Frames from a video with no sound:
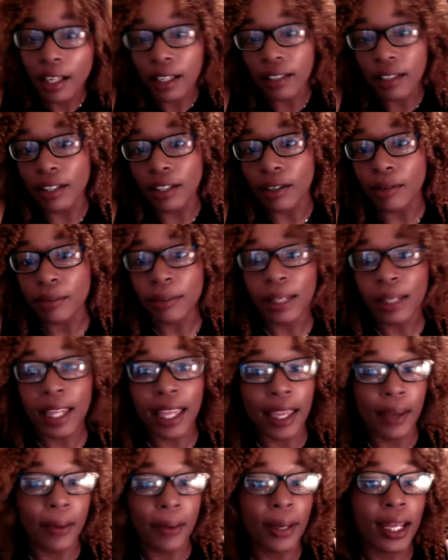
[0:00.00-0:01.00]
Don't
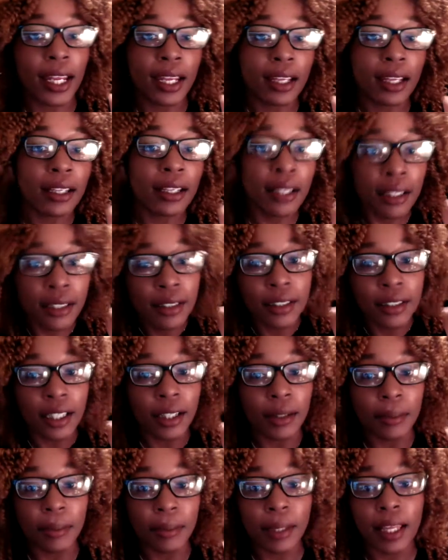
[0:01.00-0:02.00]
play with it.
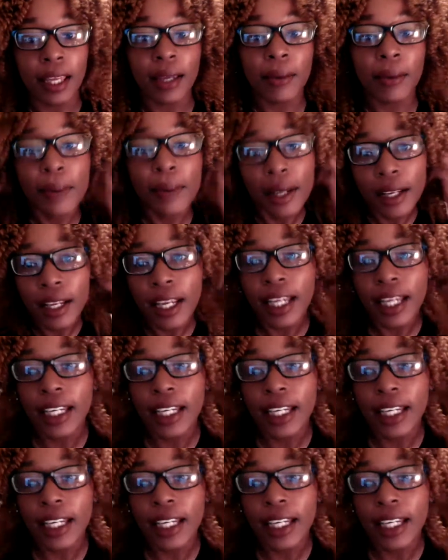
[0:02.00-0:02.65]
Don't play with it.